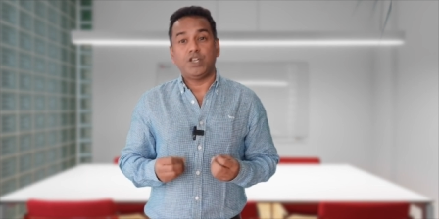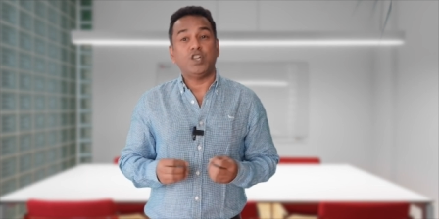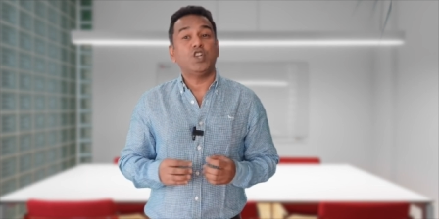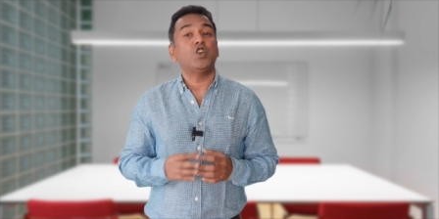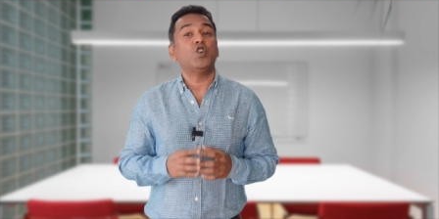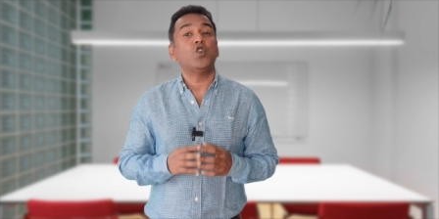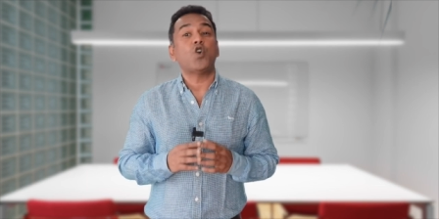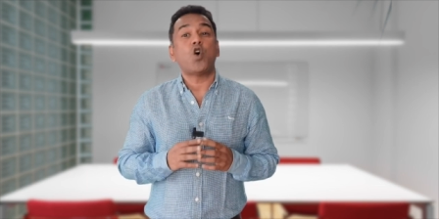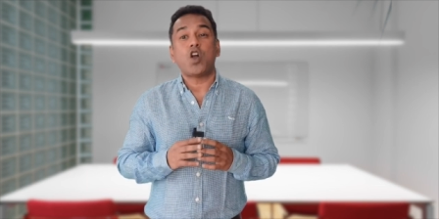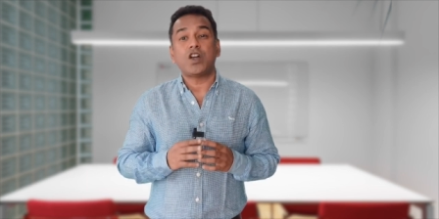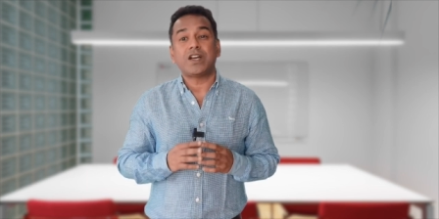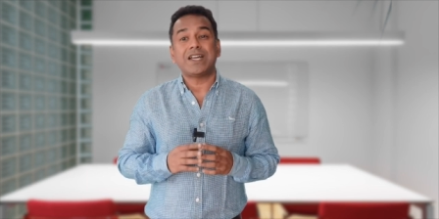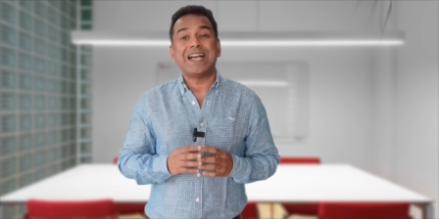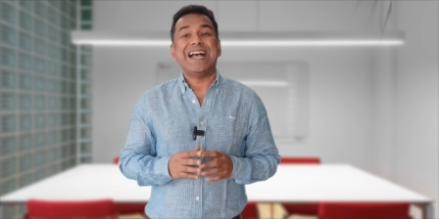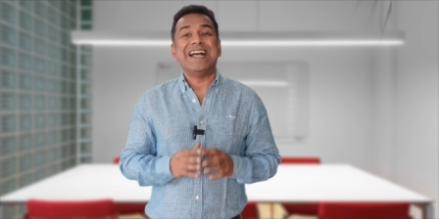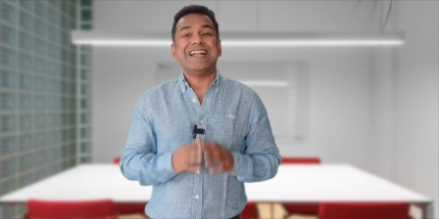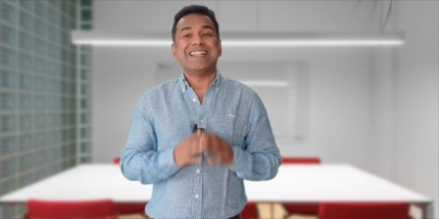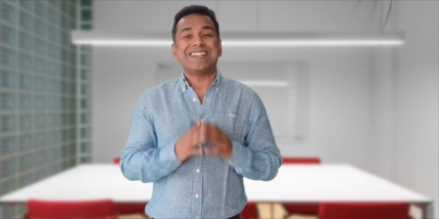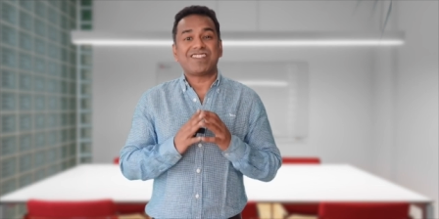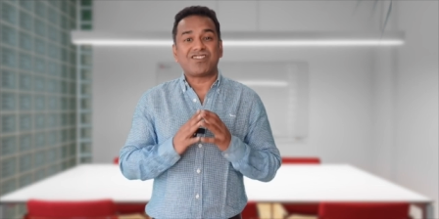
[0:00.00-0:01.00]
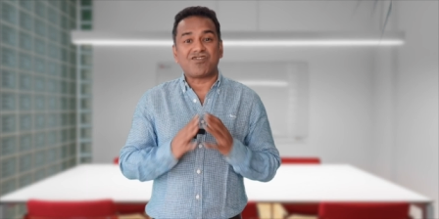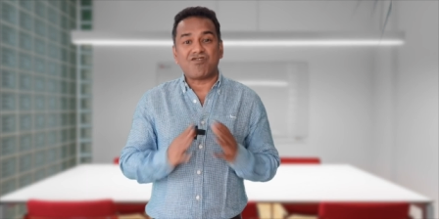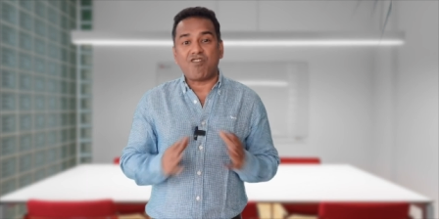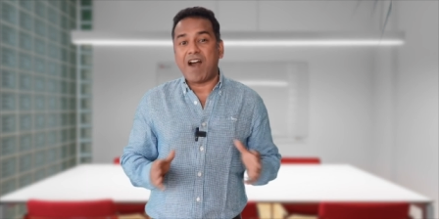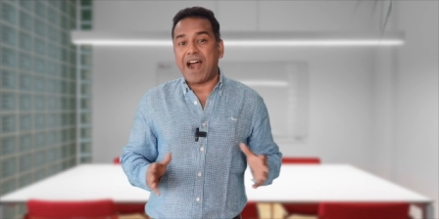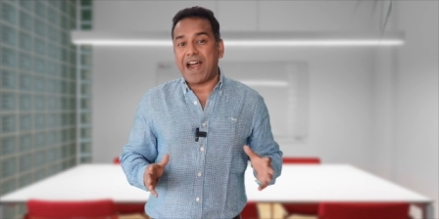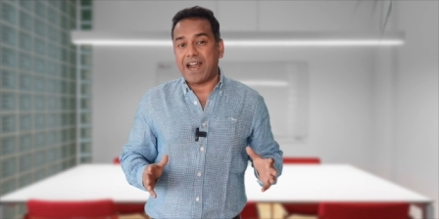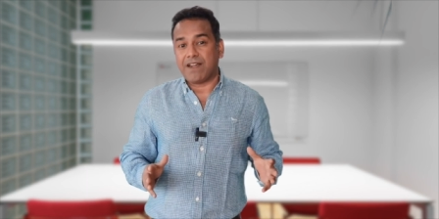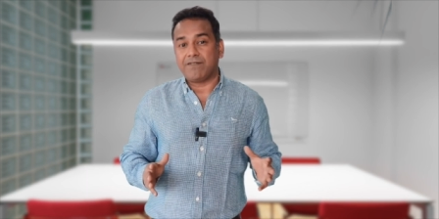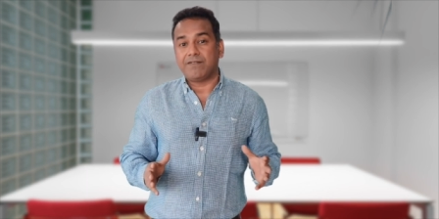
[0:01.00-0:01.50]
do not
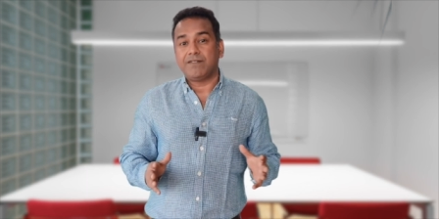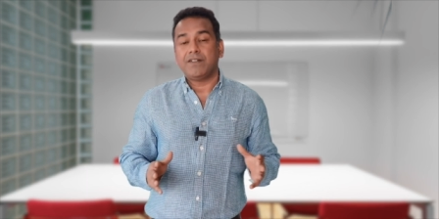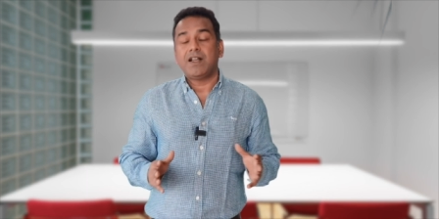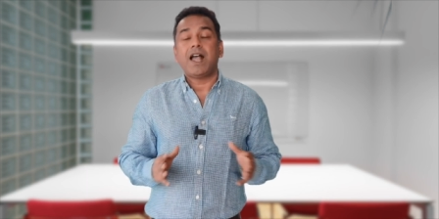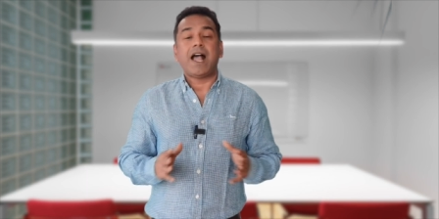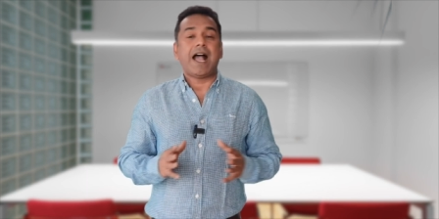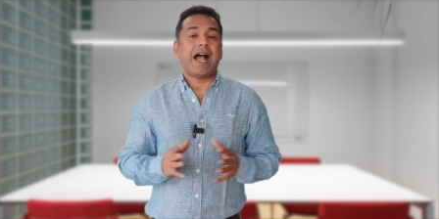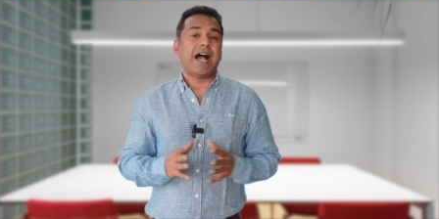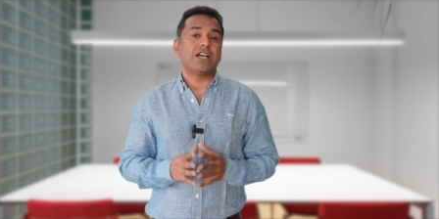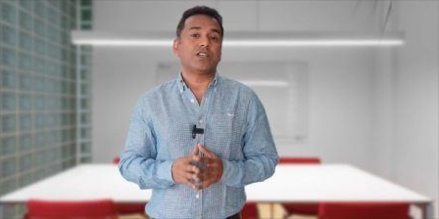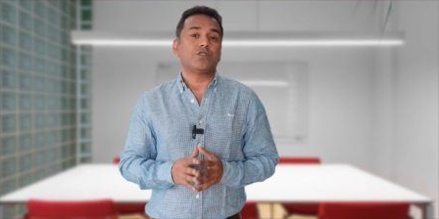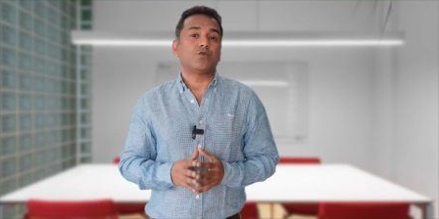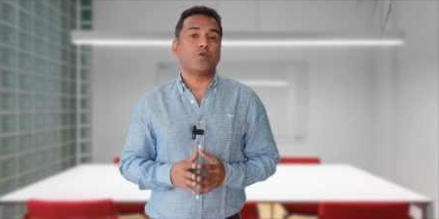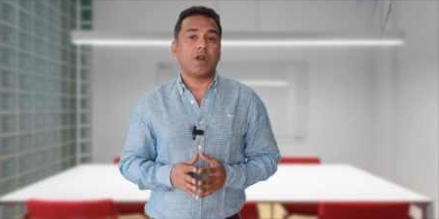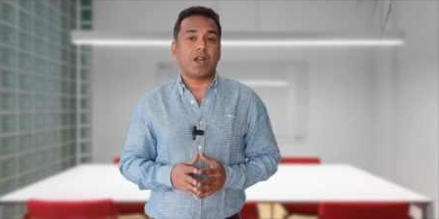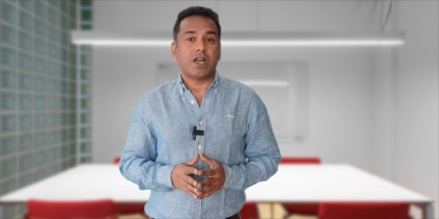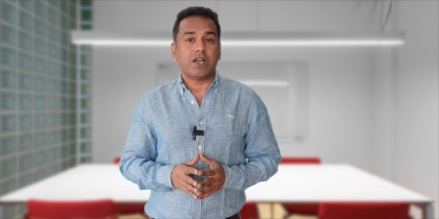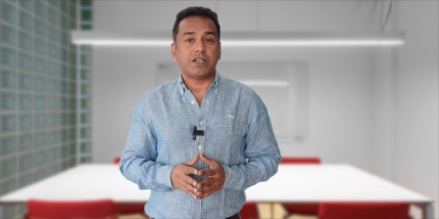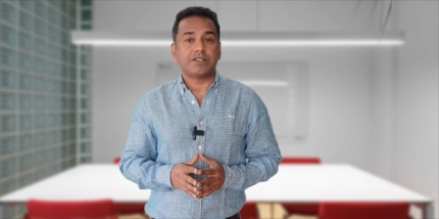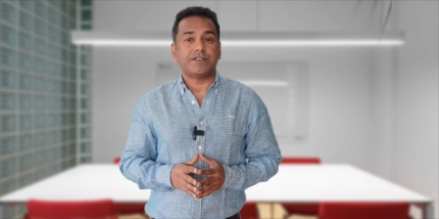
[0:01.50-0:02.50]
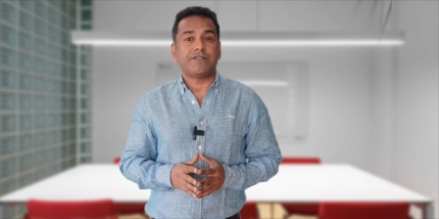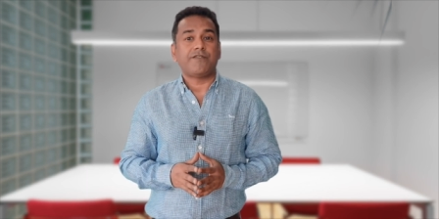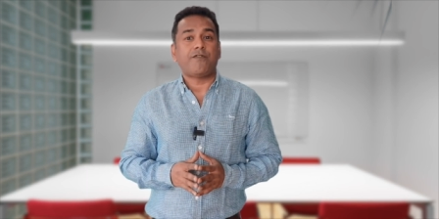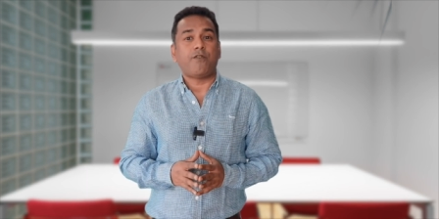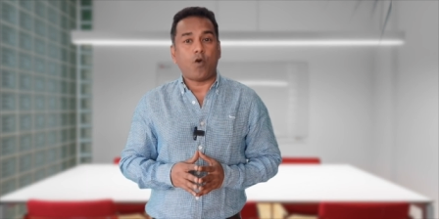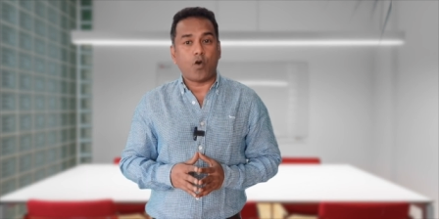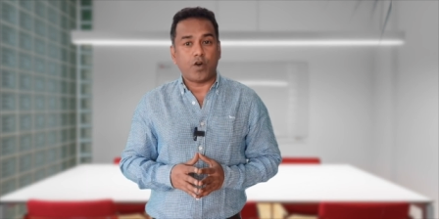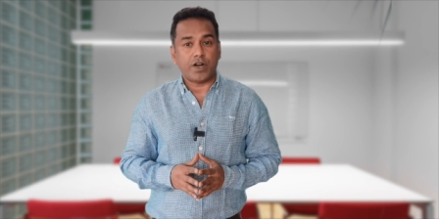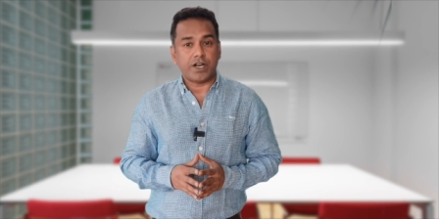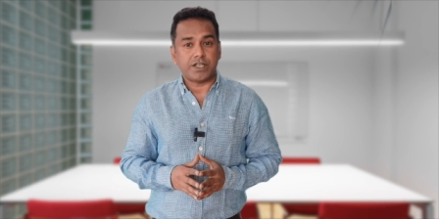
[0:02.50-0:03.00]
thrive as well as
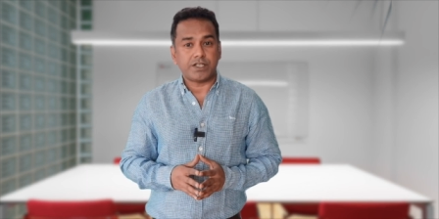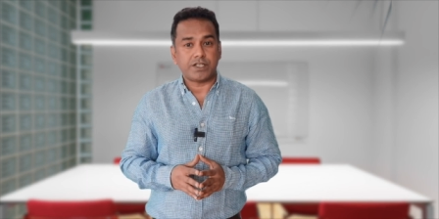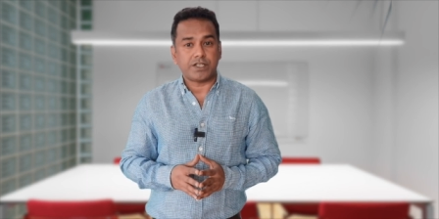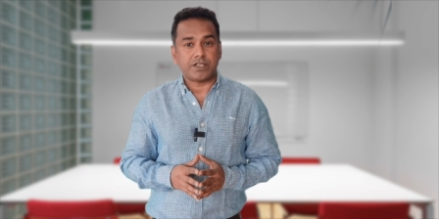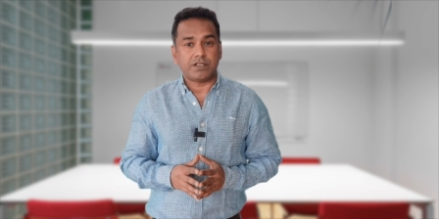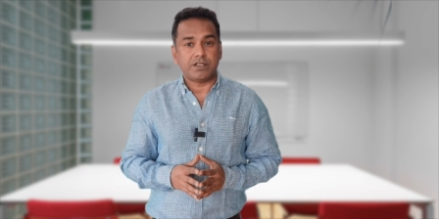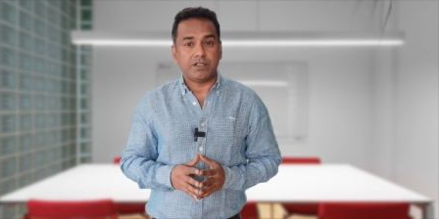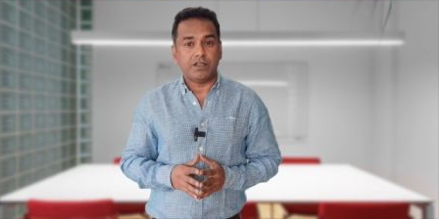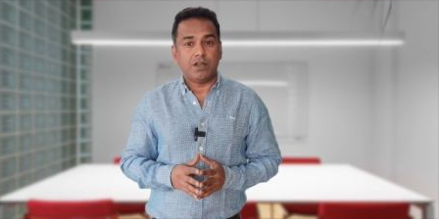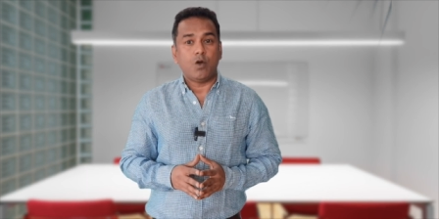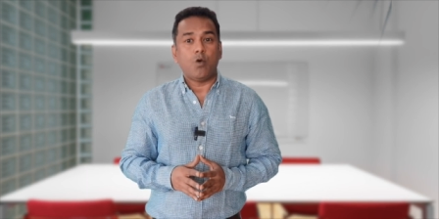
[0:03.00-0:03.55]
forests